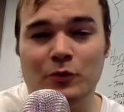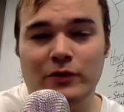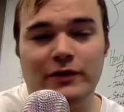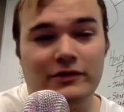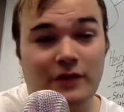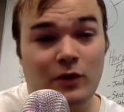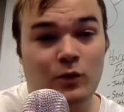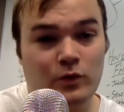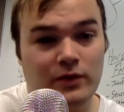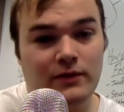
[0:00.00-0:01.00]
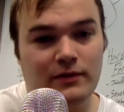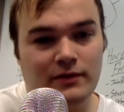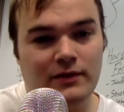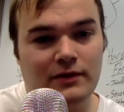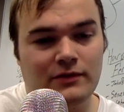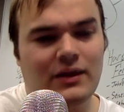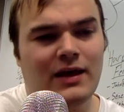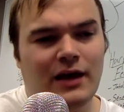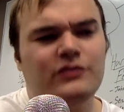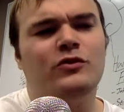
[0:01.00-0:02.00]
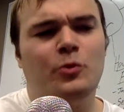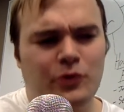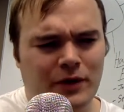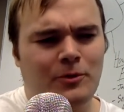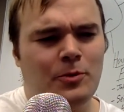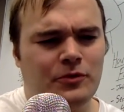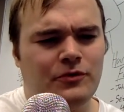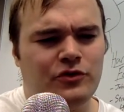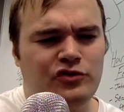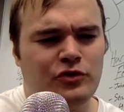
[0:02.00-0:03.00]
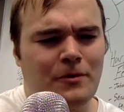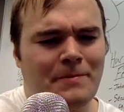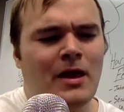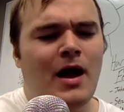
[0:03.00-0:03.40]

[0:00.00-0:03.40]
realize how real it is. A sobering moment for sure.